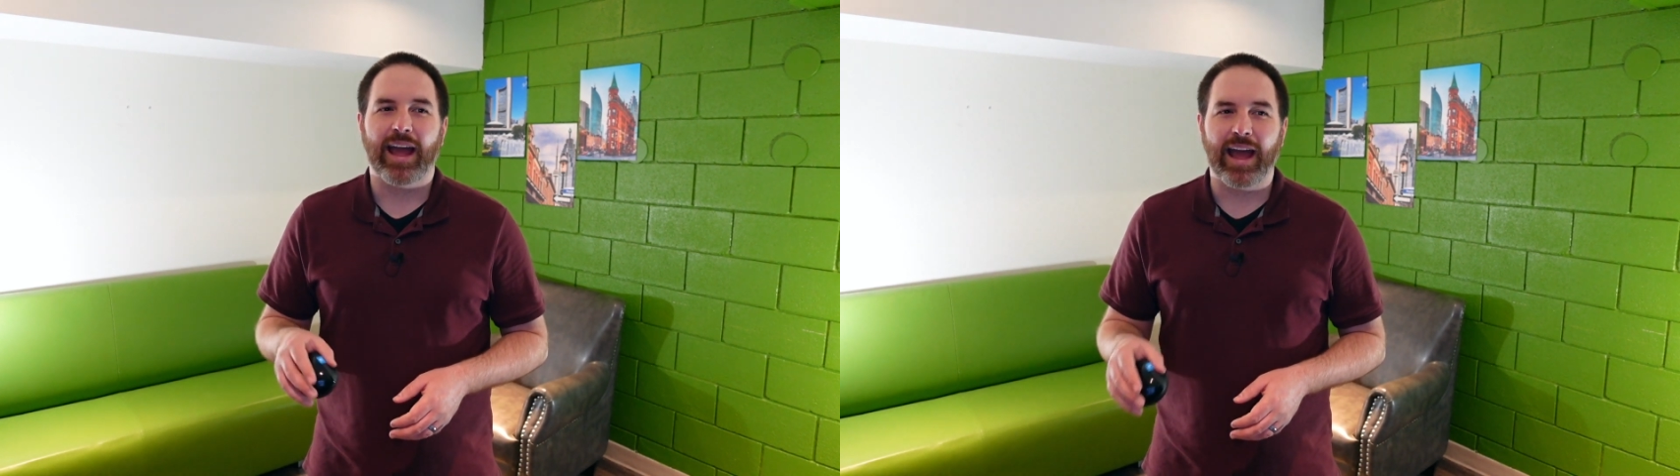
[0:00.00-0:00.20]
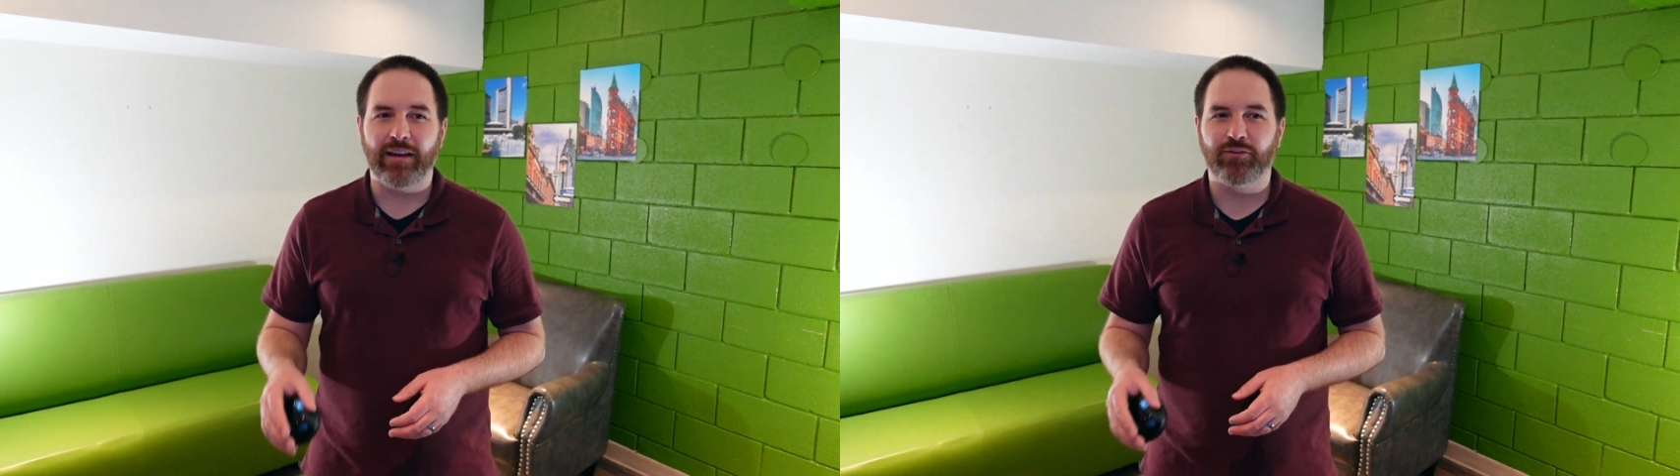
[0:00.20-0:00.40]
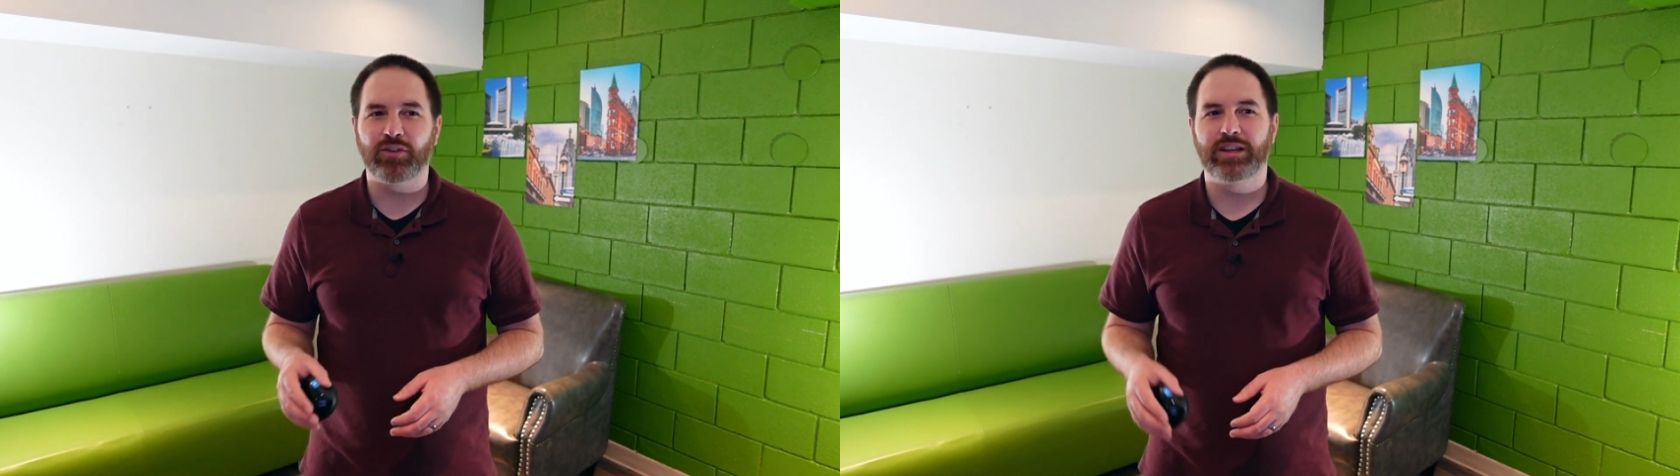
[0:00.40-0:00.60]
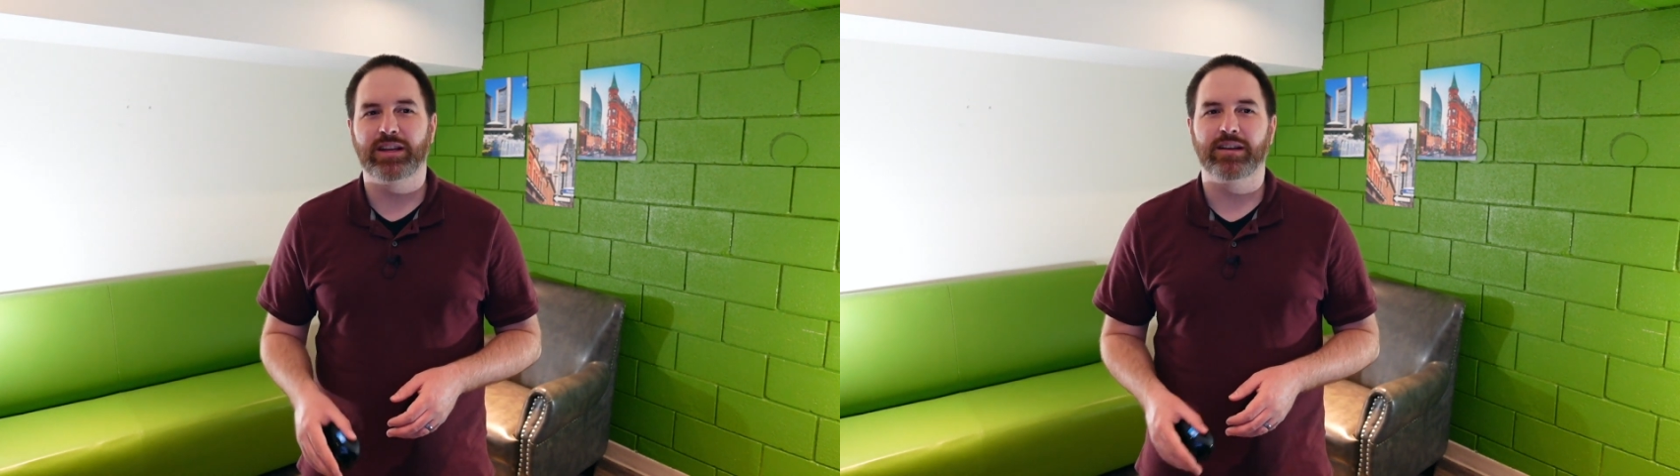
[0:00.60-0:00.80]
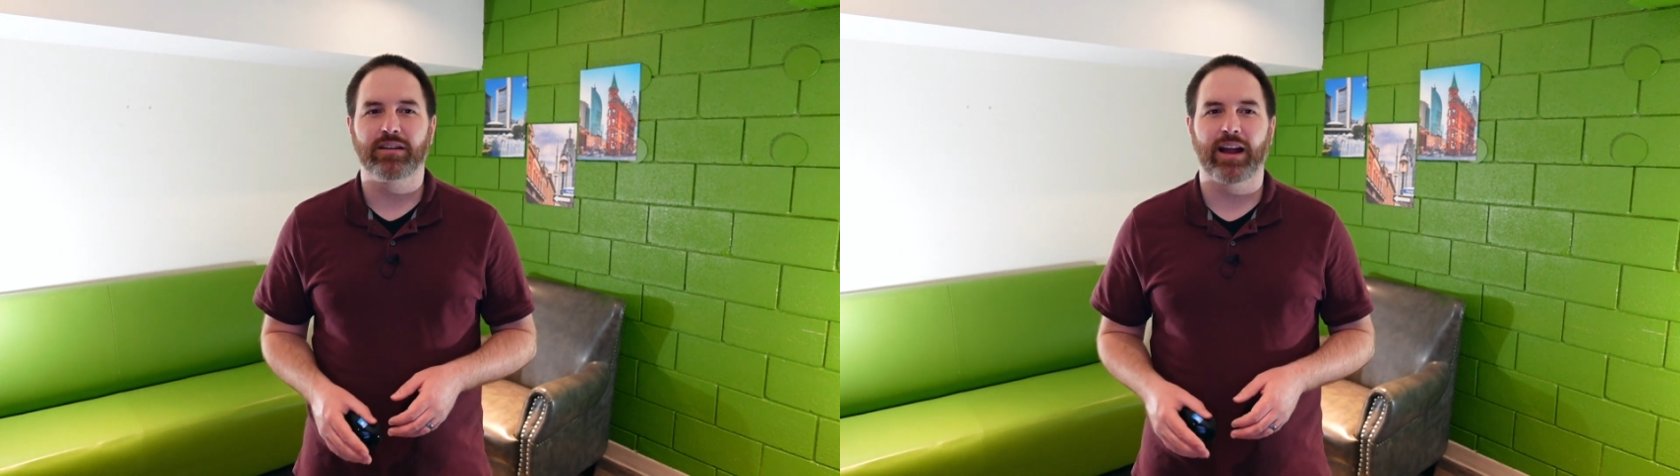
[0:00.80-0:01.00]
every
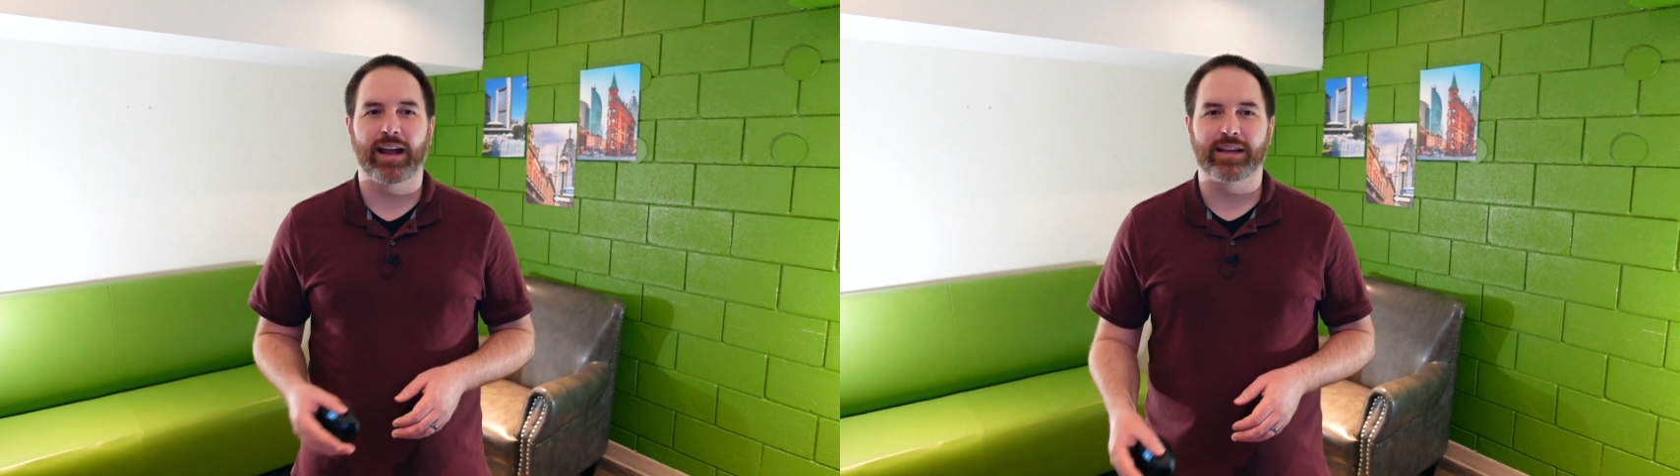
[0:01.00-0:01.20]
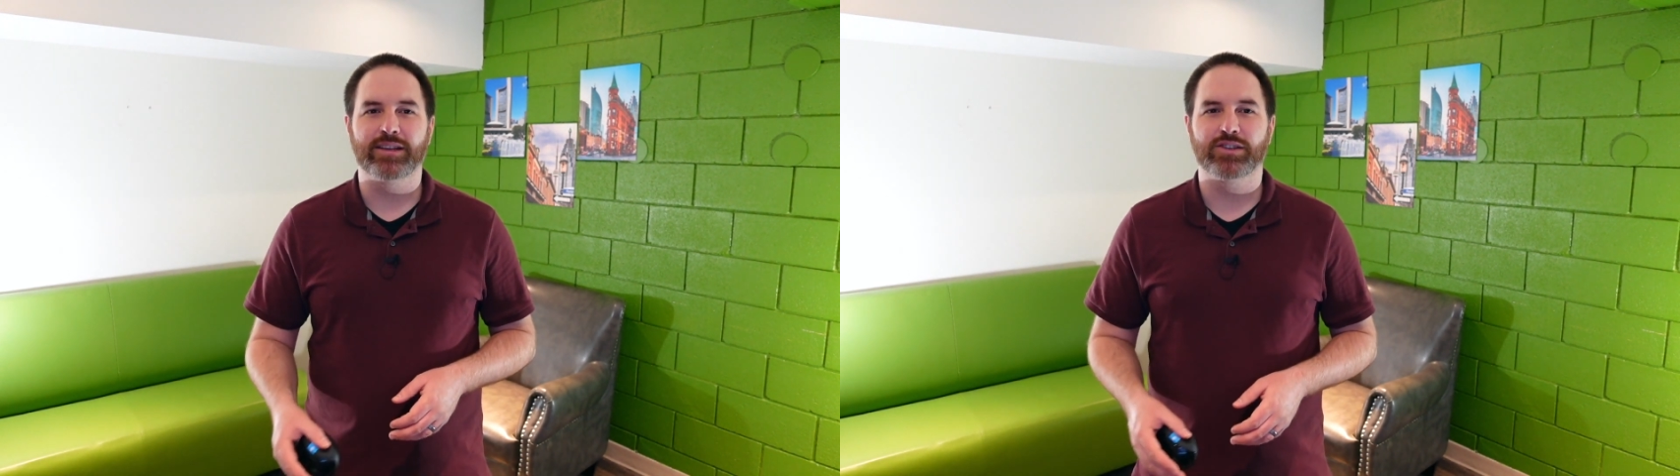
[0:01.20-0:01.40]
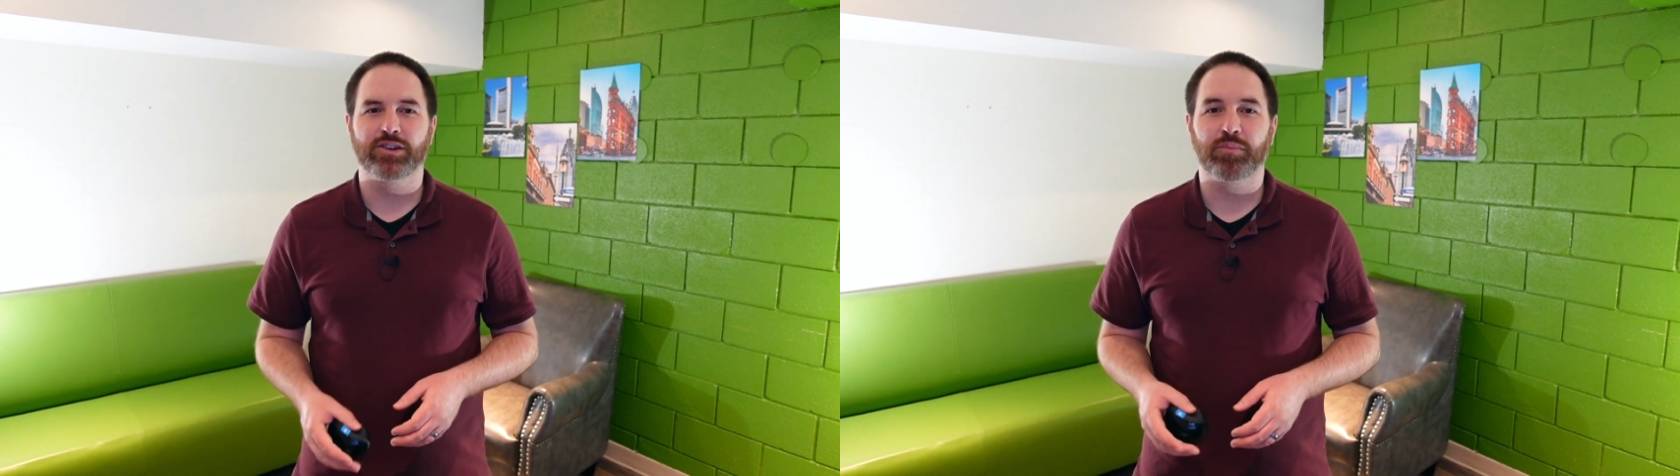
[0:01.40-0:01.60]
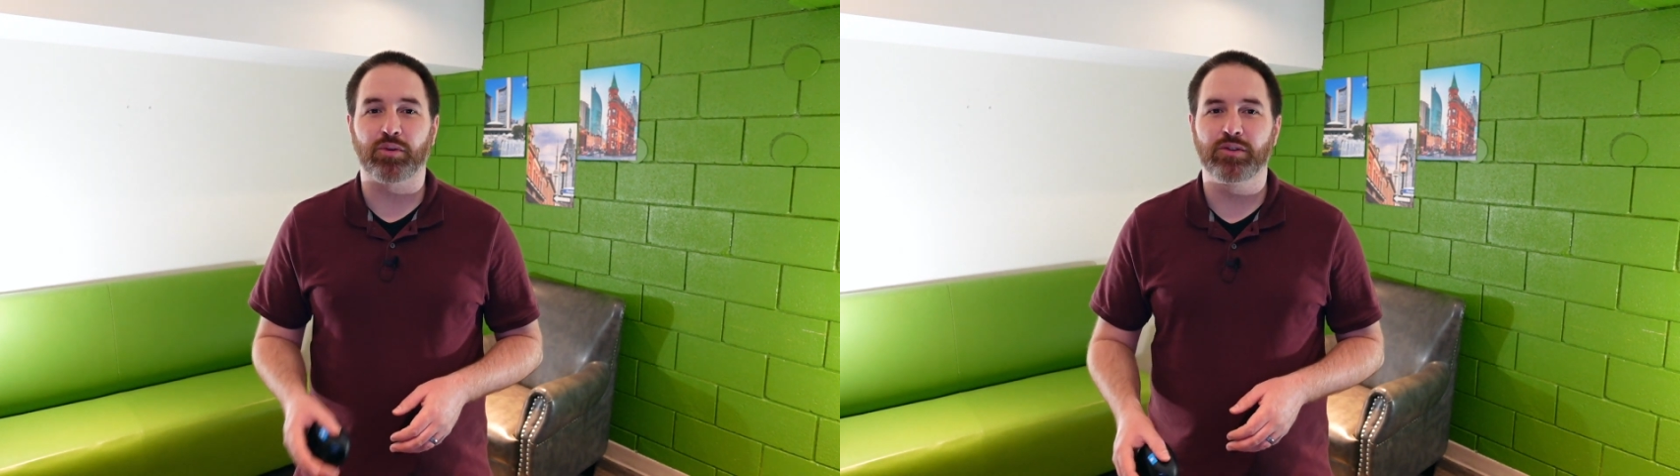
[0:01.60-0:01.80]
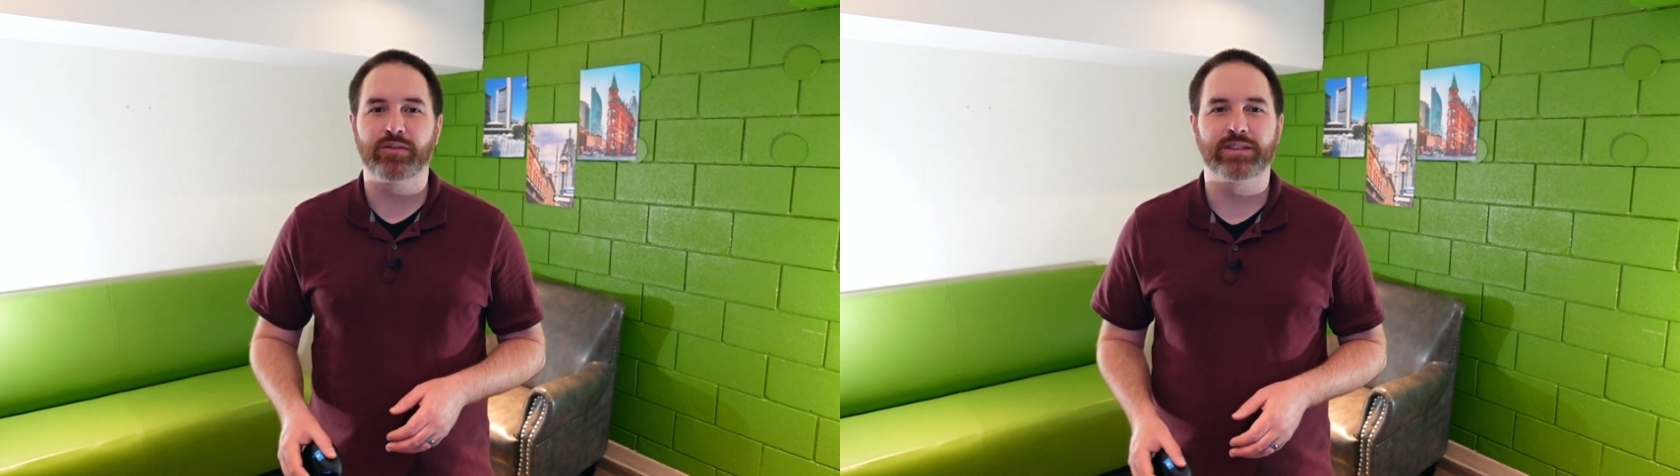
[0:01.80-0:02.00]
year at Easter
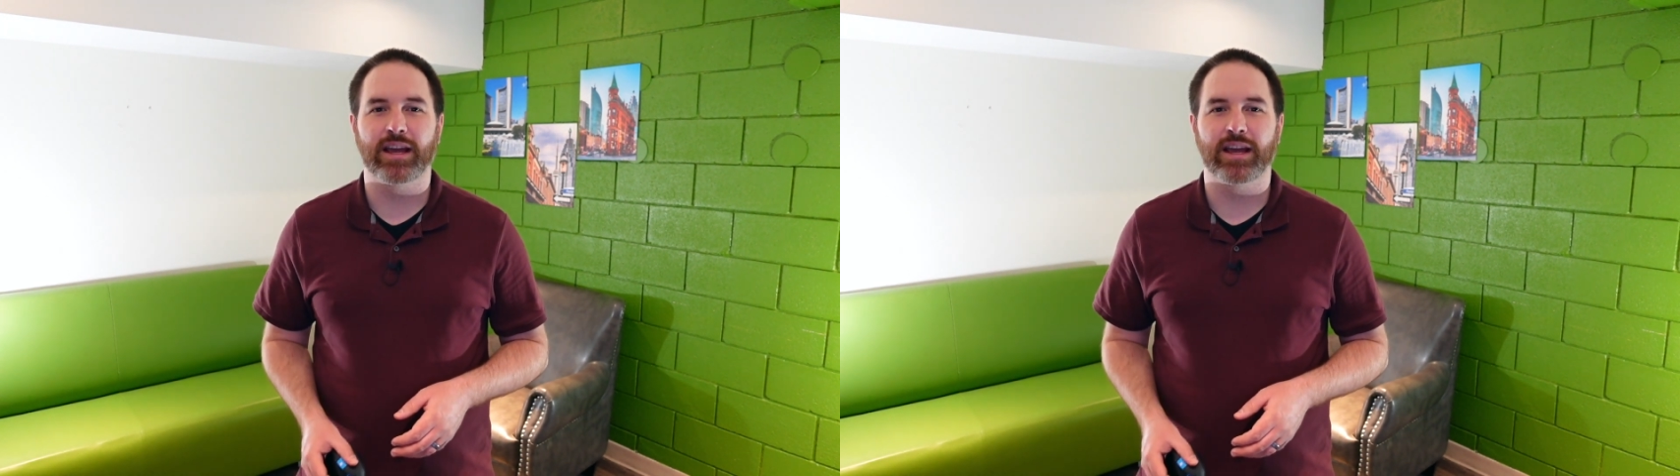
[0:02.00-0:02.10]
proves